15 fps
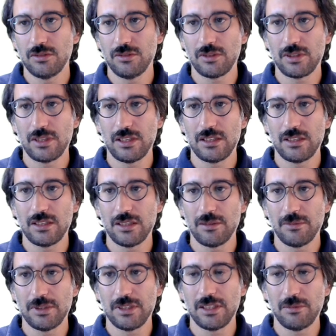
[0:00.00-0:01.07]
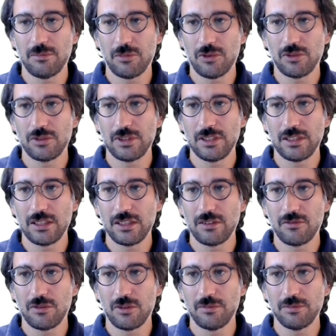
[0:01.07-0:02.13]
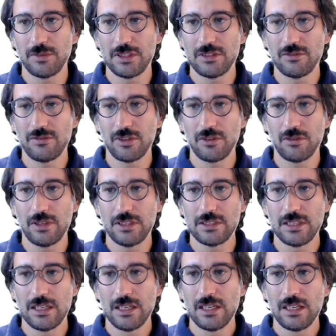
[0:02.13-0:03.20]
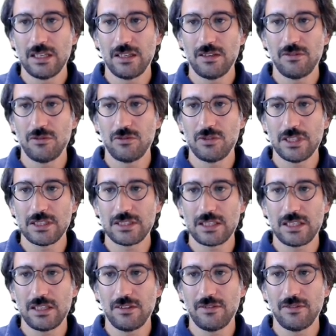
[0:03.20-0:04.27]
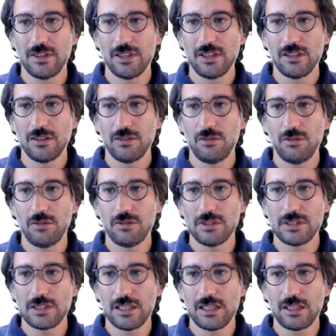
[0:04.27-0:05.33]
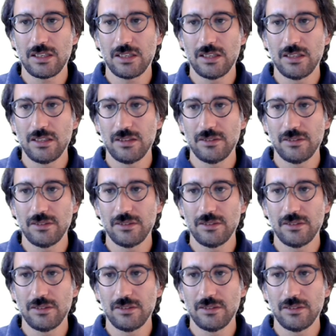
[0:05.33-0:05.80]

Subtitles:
okay, I mean the important thing from this figure is if you just give duty cycle